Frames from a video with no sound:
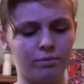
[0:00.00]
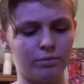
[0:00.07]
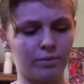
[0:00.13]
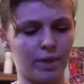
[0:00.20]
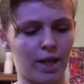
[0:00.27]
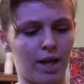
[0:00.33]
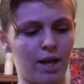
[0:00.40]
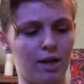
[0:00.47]

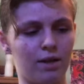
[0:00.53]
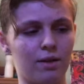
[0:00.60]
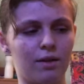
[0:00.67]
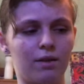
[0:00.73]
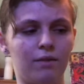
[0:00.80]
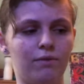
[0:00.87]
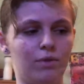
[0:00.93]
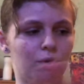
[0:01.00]
Like
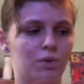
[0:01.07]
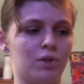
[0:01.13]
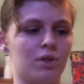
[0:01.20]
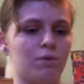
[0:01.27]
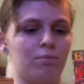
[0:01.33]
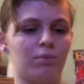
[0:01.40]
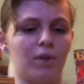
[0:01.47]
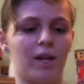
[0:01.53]
if you were
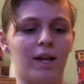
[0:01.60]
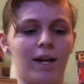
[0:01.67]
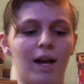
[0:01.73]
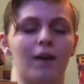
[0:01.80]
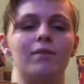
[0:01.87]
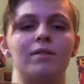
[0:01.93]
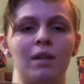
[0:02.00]
just laying out